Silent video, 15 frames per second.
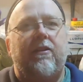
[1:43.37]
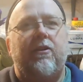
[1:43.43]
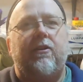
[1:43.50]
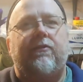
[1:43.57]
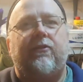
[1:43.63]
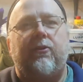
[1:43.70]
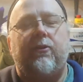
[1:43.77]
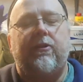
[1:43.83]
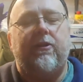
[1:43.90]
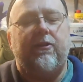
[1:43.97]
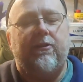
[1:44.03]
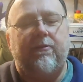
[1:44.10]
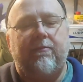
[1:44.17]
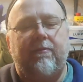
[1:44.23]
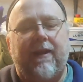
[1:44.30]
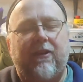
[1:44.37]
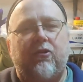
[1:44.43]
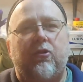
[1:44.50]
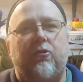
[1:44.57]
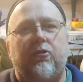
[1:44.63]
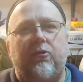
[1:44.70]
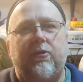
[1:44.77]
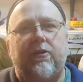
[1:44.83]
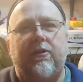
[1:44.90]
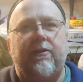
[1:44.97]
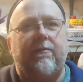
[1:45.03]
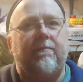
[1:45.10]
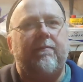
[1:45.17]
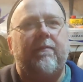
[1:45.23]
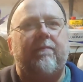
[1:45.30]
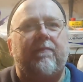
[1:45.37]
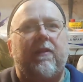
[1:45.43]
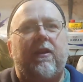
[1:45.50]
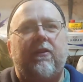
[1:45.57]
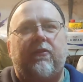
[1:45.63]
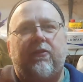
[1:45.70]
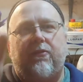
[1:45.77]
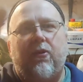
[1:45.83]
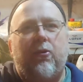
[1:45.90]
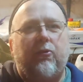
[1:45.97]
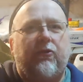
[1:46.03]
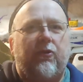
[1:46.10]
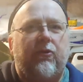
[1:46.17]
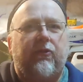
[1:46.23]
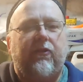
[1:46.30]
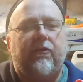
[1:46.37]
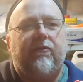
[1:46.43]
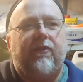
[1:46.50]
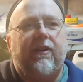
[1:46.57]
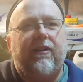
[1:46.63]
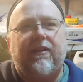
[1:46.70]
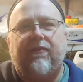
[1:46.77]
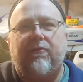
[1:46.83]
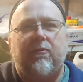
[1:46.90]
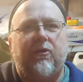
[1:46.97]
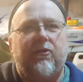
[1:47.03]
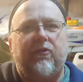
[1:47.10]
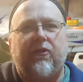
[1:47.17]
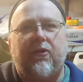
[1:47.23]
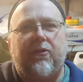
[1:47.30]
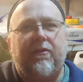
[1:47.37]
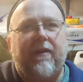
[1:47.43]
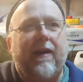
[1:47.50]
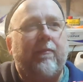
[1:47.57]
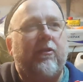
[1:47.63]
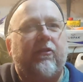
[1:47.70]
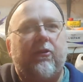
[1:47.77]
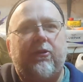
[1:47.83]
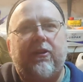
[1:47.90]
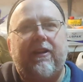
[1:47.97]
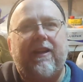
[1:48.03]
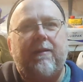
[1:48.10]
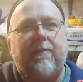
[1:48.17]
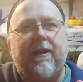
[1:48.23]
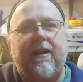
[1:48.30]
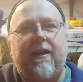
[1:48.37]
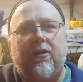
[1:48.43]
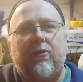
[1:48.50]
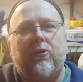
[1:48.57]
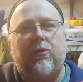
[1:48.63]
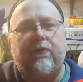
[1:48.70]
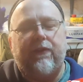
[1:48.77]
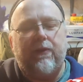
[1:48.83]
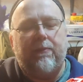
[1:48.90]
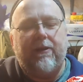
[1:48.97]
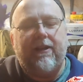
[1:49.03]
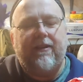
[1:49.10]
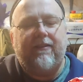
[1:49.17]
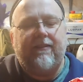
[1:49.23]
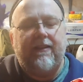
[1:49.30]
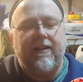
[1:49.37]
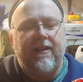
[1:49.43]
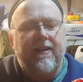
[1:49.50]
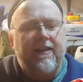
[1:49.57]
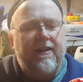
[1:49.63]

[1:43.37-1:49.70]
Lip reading: Nerf doing them, xshot doing them. There's all sorts of different ones on Amazon and eBay all over the place.